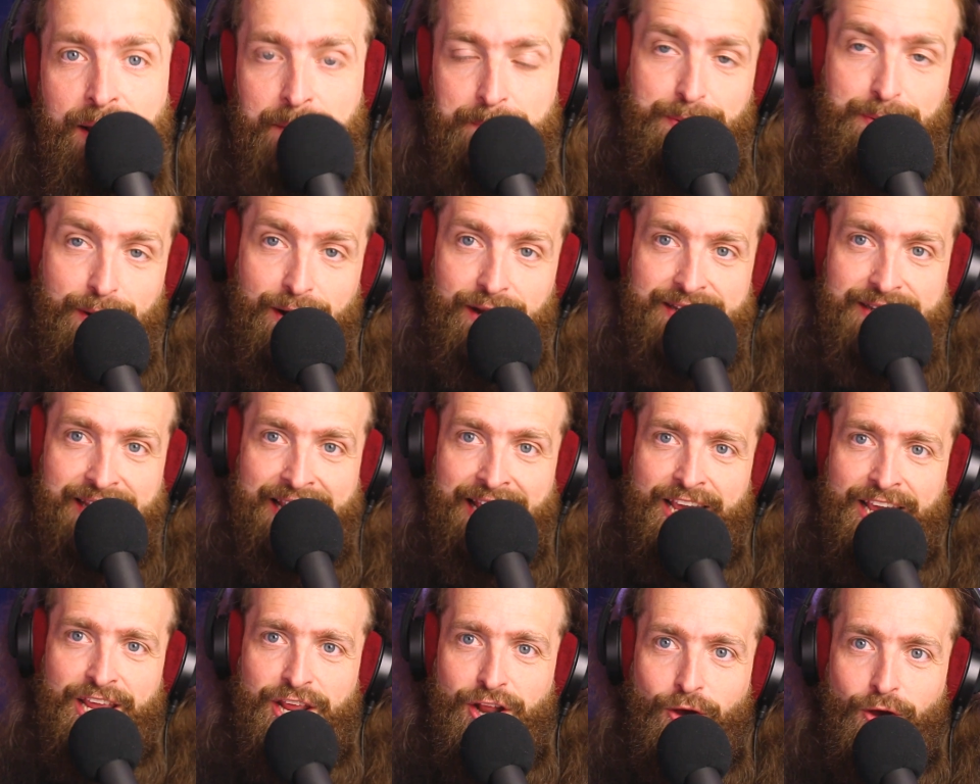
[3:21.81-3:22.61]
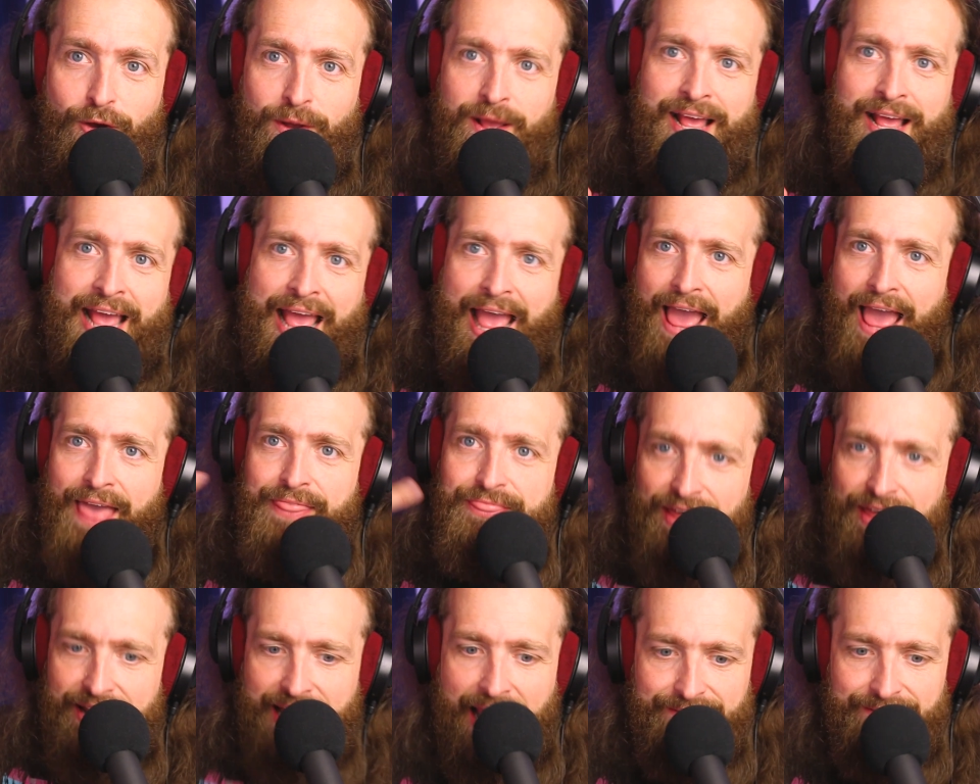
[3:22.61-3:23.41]
But, you know,
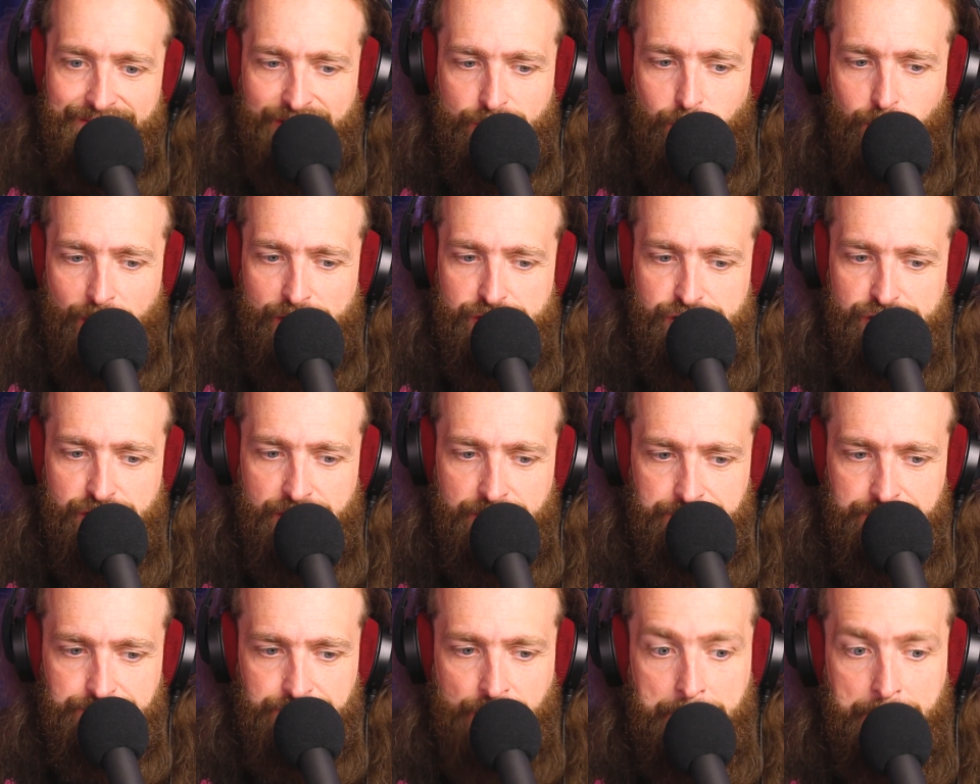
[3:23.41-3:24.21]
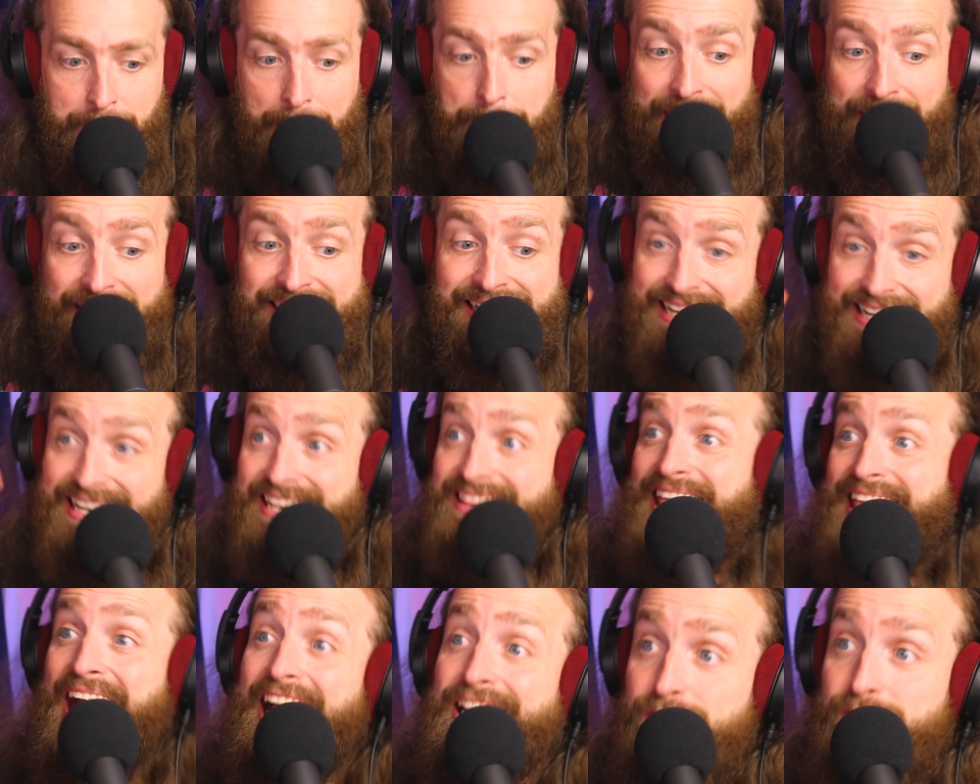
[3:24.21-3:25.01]
and then I have a question. Maybe exactly
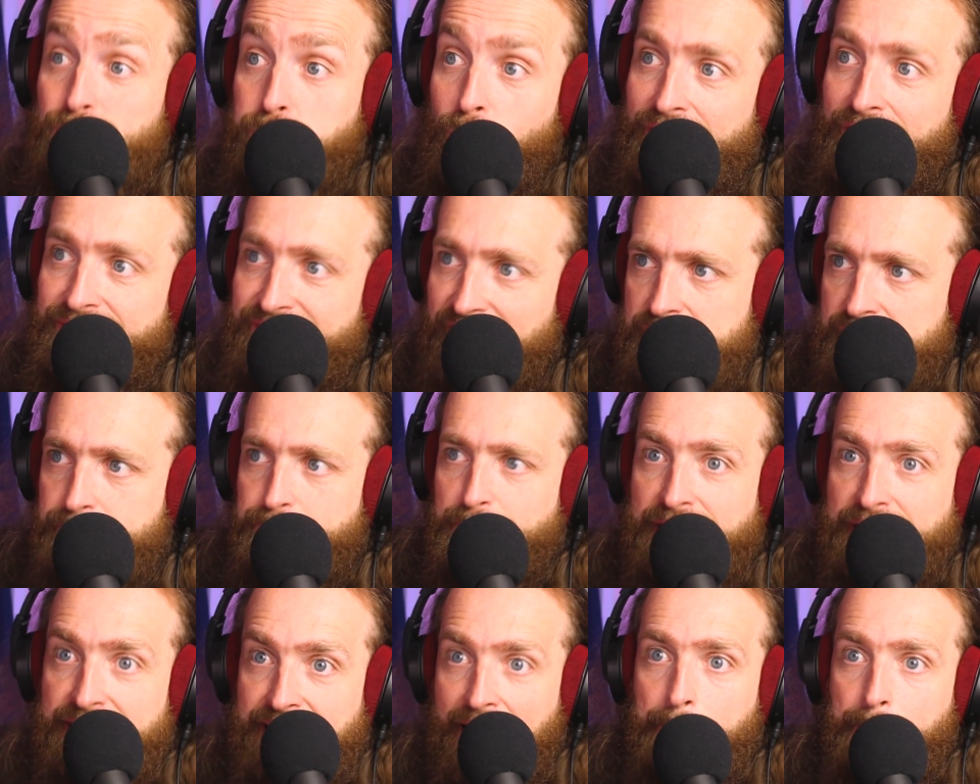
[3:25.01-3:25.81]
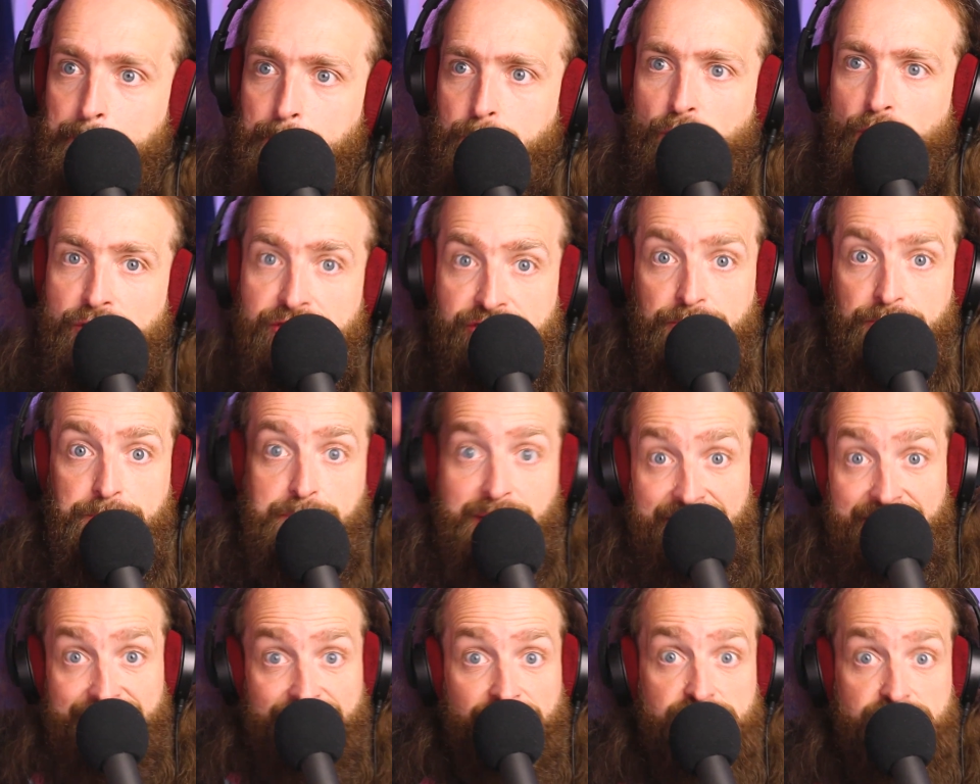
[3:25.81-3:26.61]
that's why they split up with the
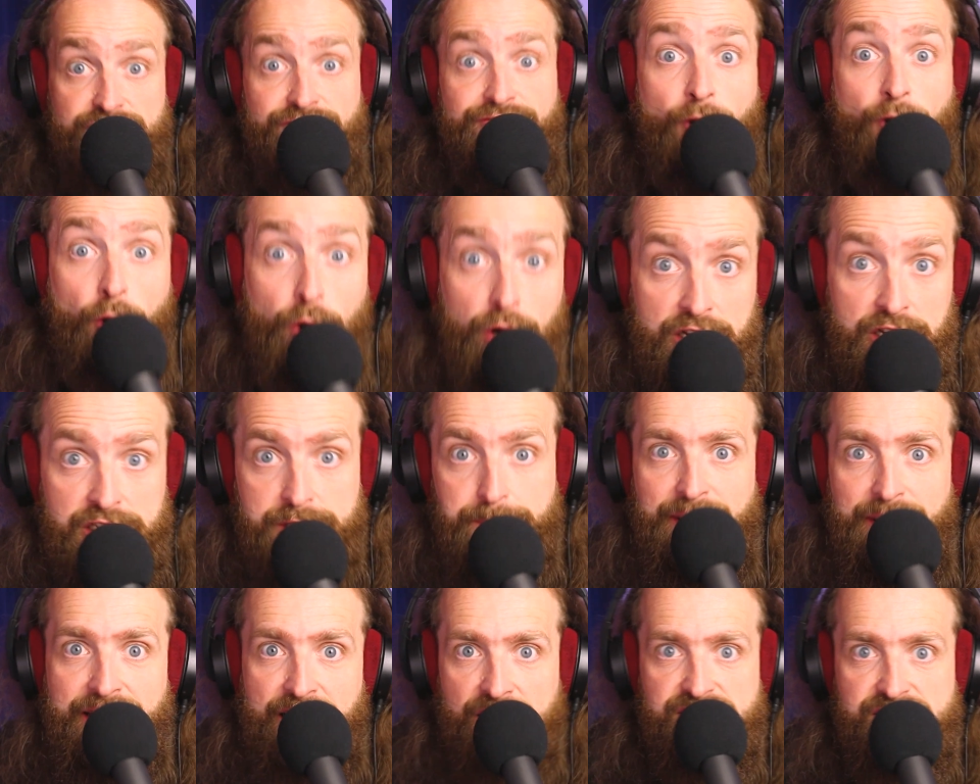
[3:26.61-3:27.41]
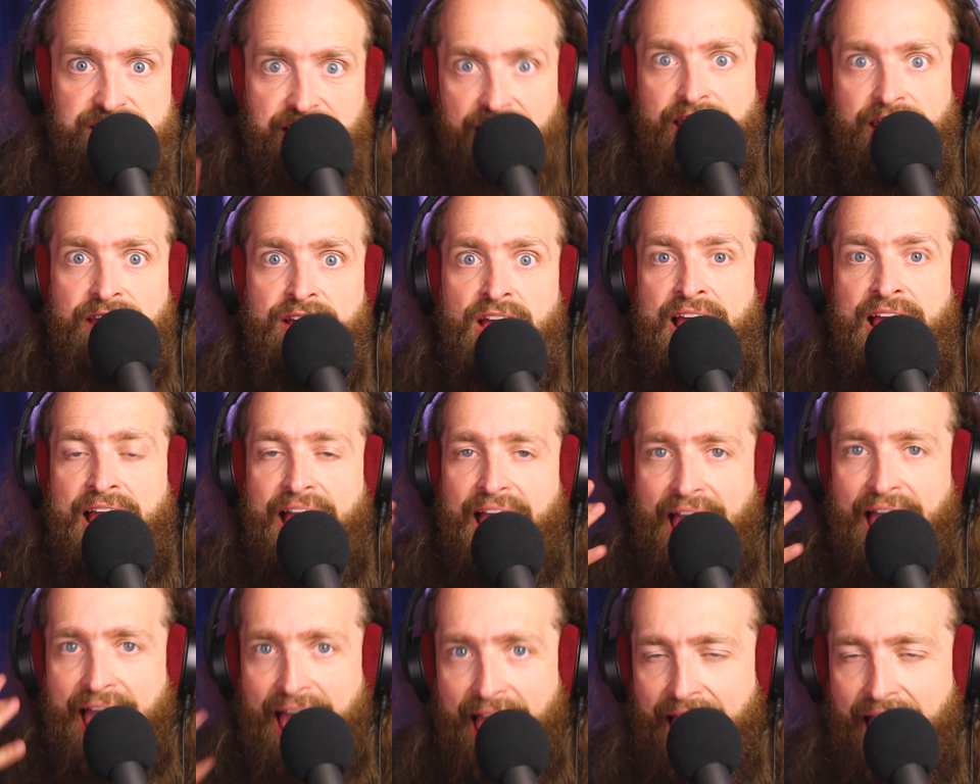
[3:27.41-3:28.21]
previous vocalist, because they
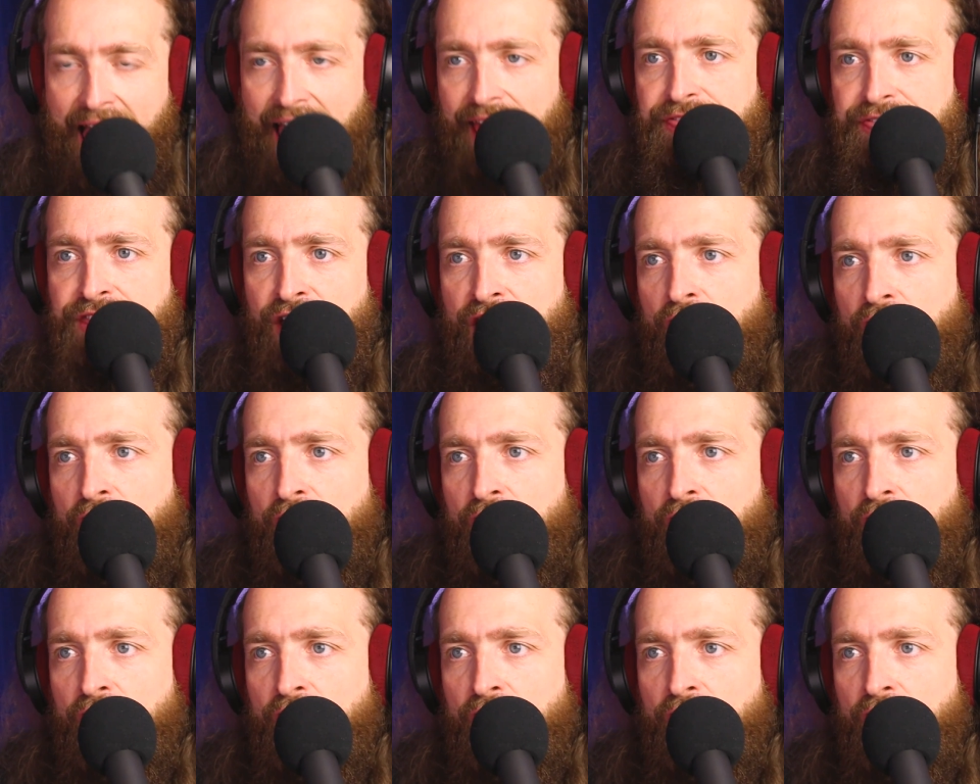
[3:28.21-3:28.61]
had